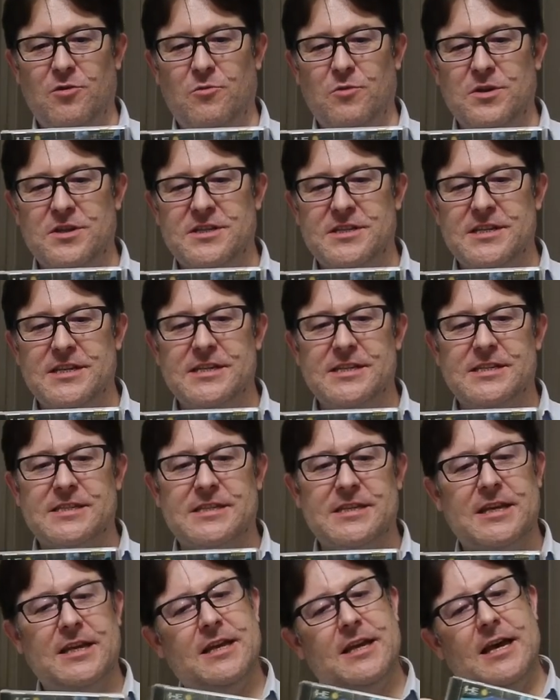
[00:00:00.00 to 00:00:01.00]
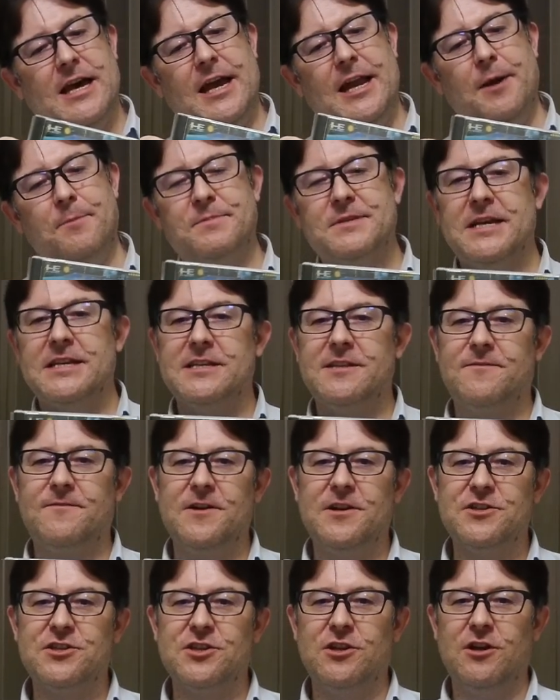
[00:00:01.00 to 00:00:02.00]
which is an updated
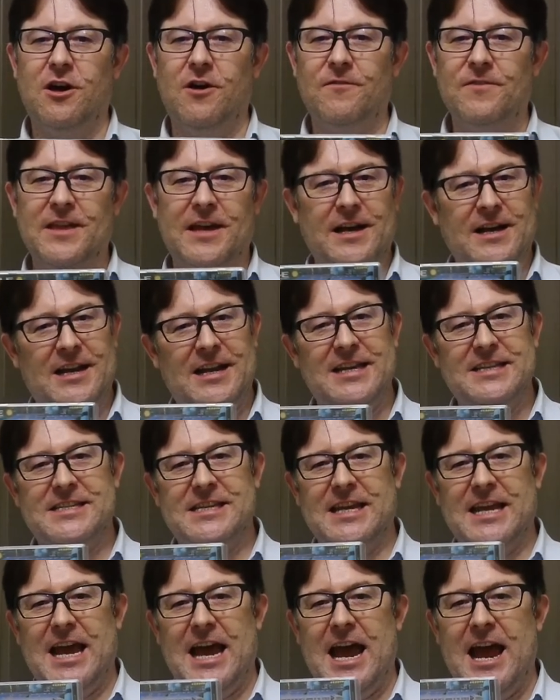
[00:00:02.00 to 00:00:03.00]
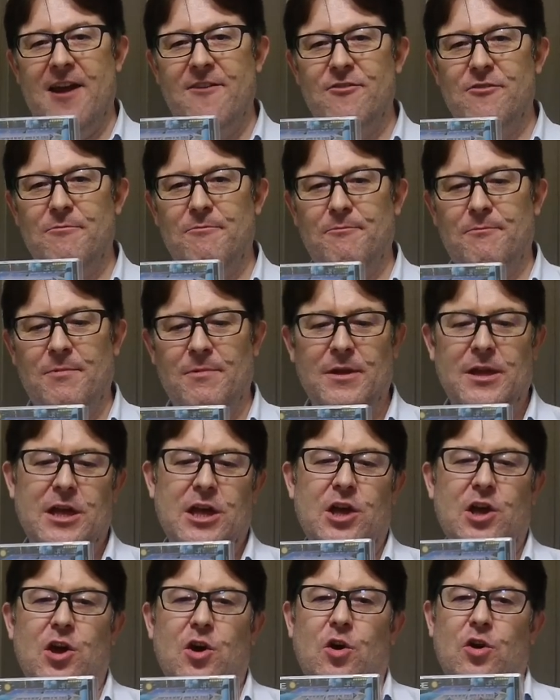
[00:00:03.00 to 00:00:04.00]
version of that classic Iron
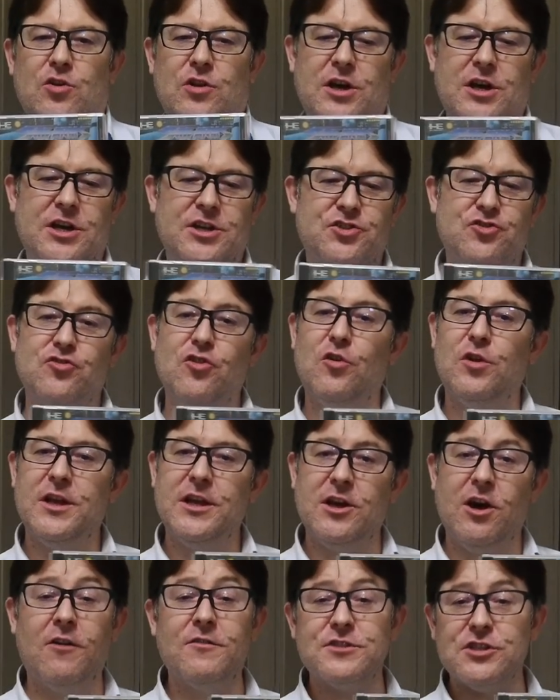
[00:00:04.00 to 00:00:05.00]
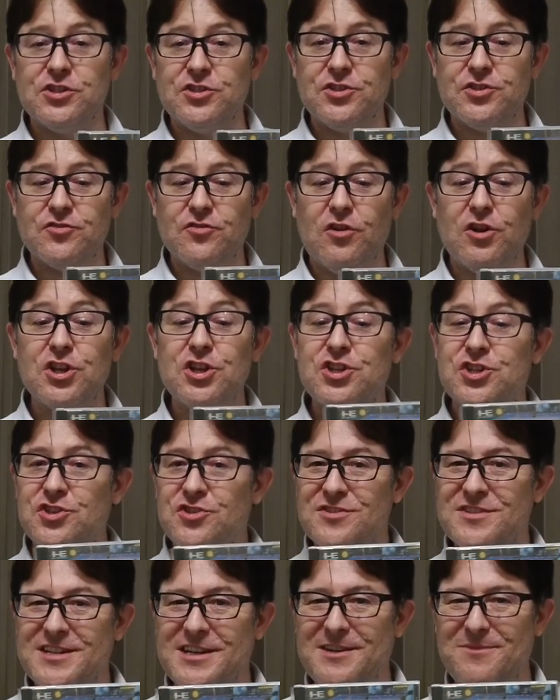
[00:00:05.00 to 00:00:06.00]
horizontal scrolling
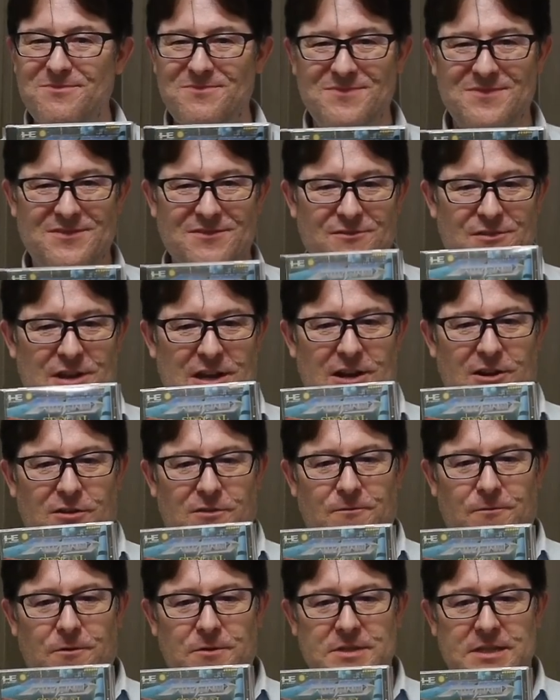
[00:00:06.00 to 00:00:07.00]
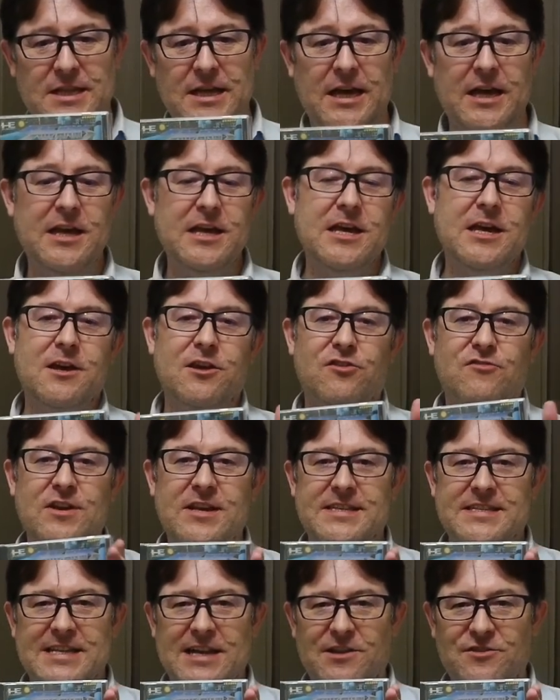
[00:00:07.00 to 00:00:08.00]
shooter. Really looking forward to that.
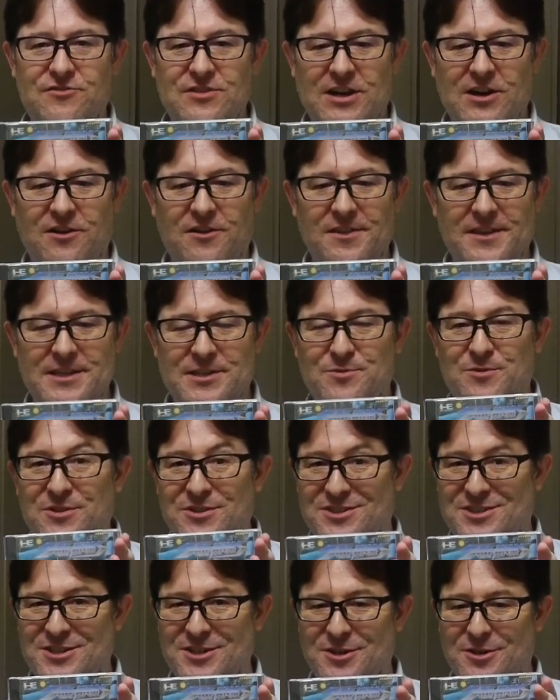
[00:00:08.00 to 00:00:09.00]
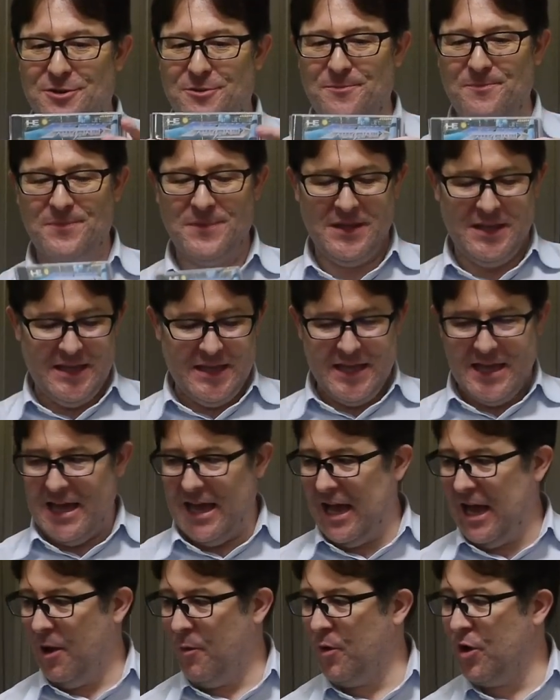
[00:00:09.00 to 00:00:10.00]
Great soundtrack on this one too.
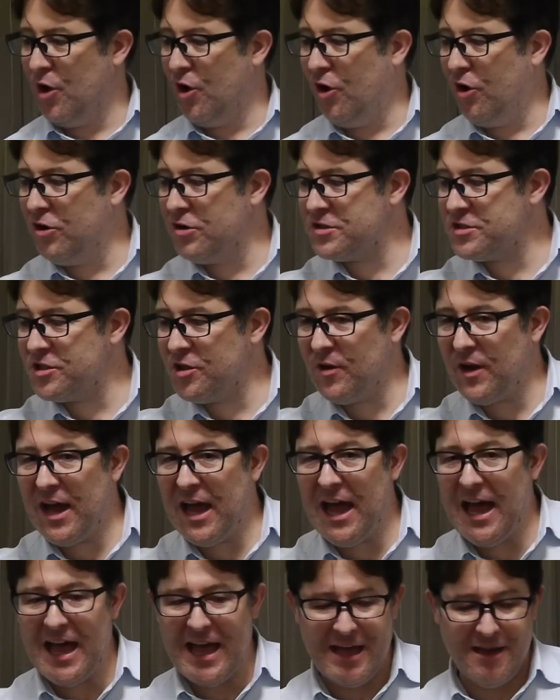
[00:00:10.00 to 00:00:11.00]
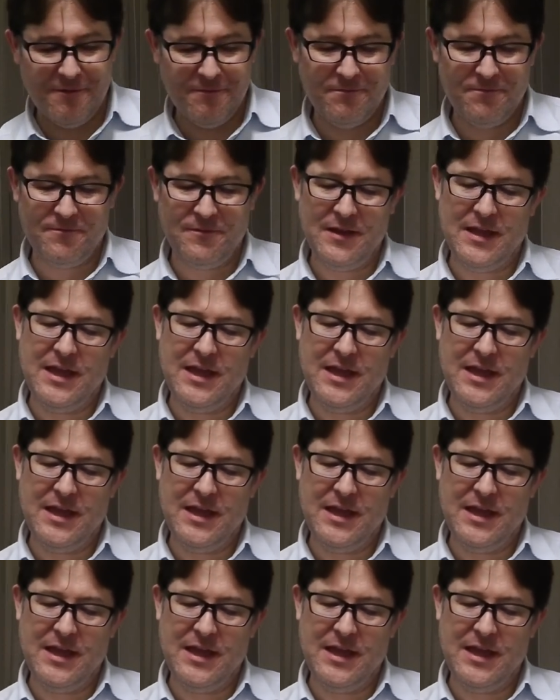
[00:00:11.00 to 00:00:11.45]
And we also have